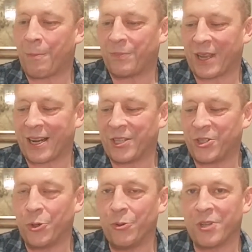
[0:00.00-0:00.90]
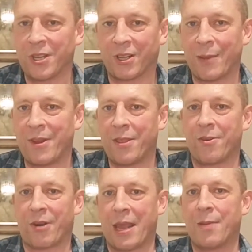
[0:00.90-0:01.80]
picking his tunes and claiming they'd
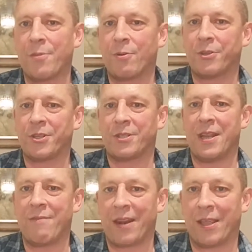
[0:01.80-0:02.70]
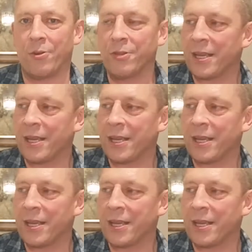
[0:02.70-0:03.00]
written them, which is never very good.